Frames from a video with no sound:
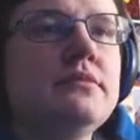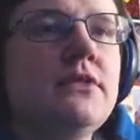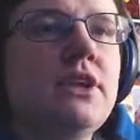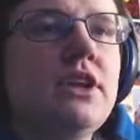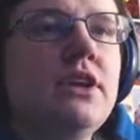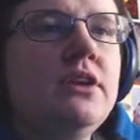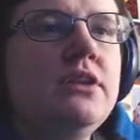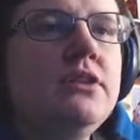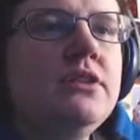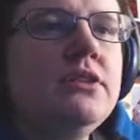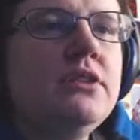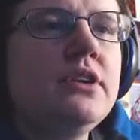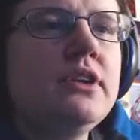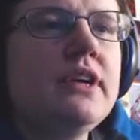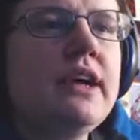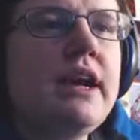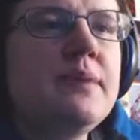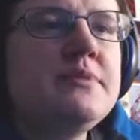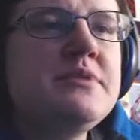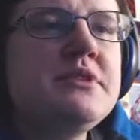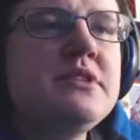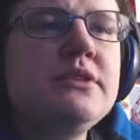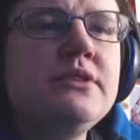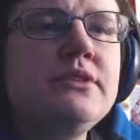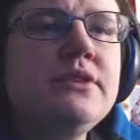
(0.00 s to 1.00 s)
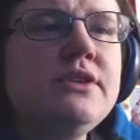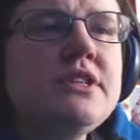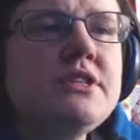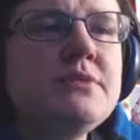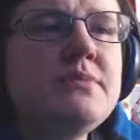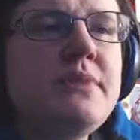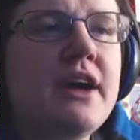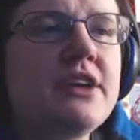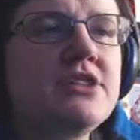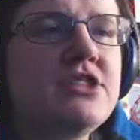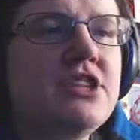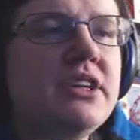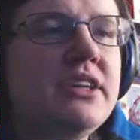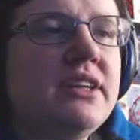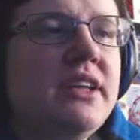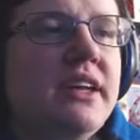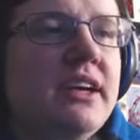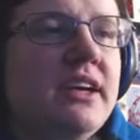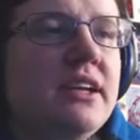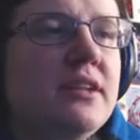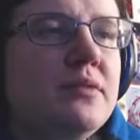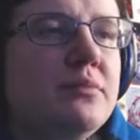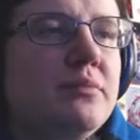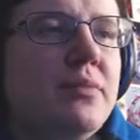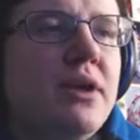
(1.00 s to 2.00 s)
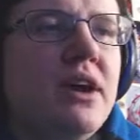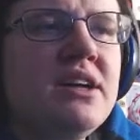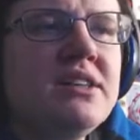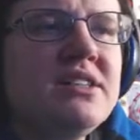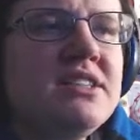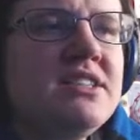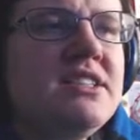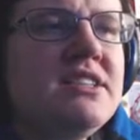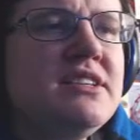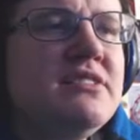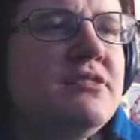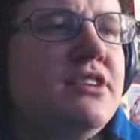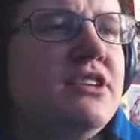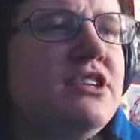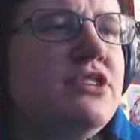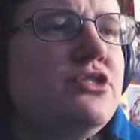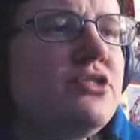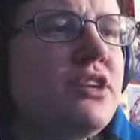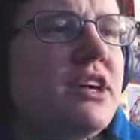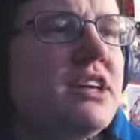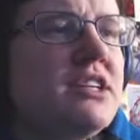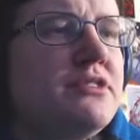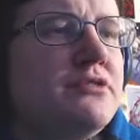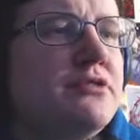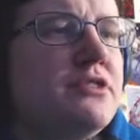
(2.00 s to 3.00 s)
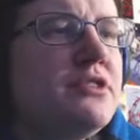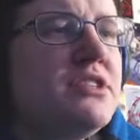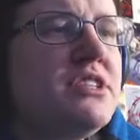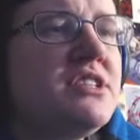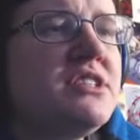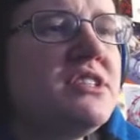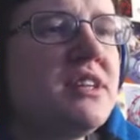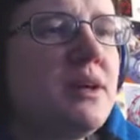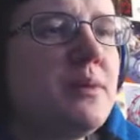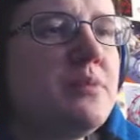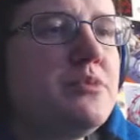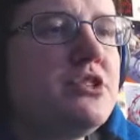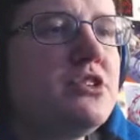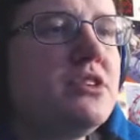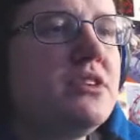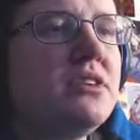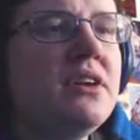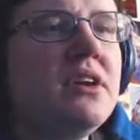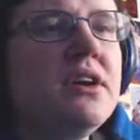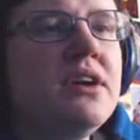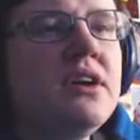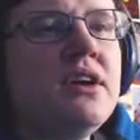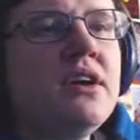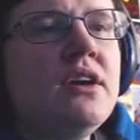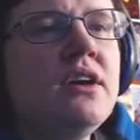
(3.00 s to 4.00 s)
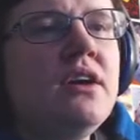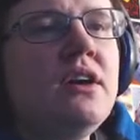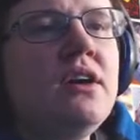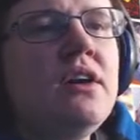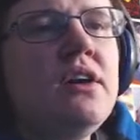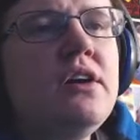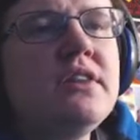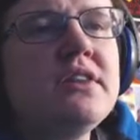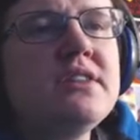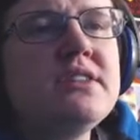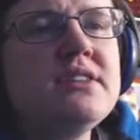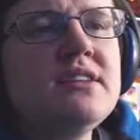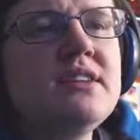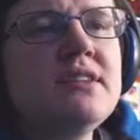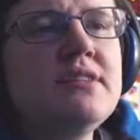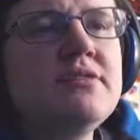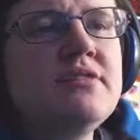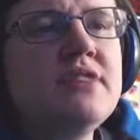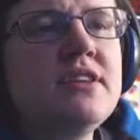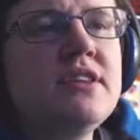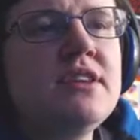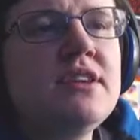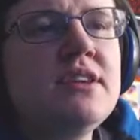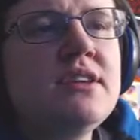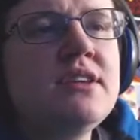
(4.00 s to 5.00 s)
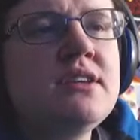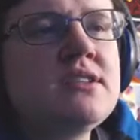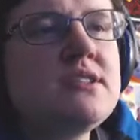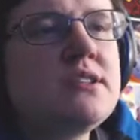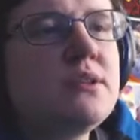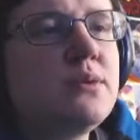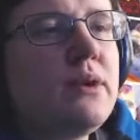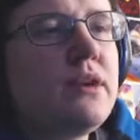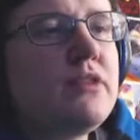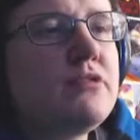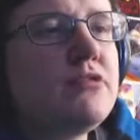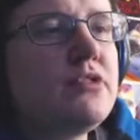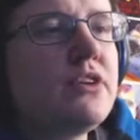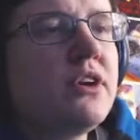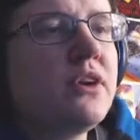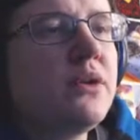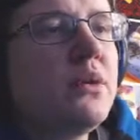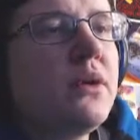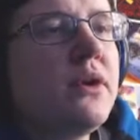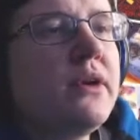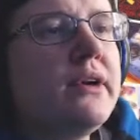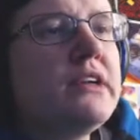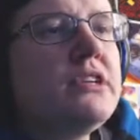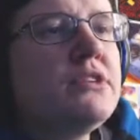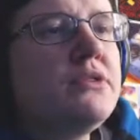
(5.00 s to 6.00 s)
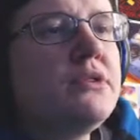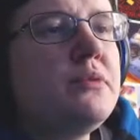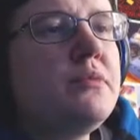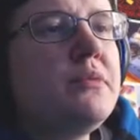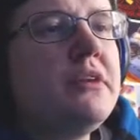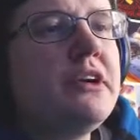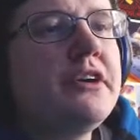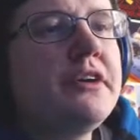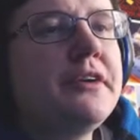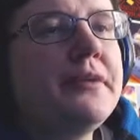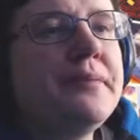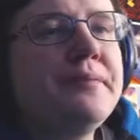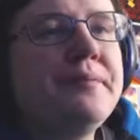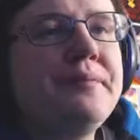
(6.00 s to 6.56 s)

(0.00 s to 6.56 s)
You look absolutely smashingly and positively dressed for deception. All that's left then is to wait for a quarry to appear.